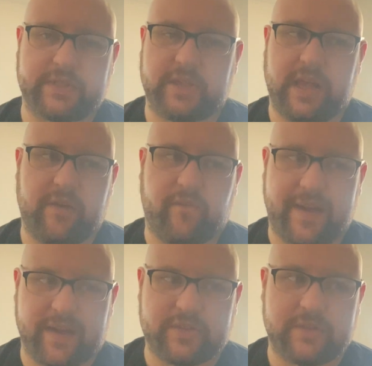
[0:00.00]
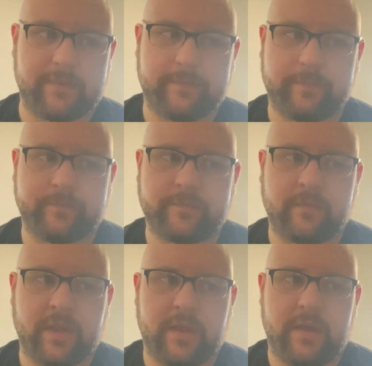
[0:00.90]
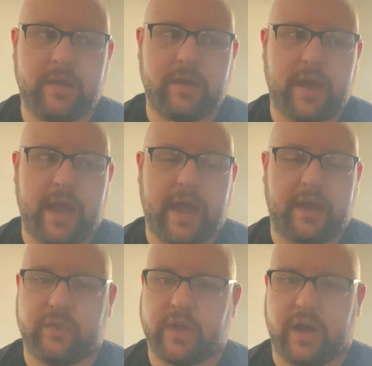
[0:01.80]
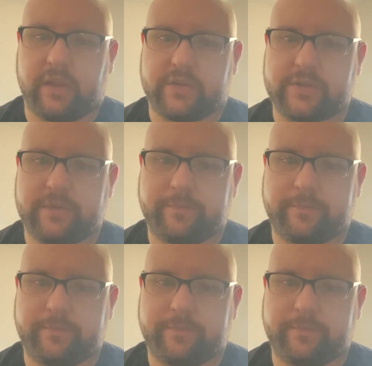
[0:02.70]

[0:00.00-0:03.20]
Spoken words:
the effects and the colors.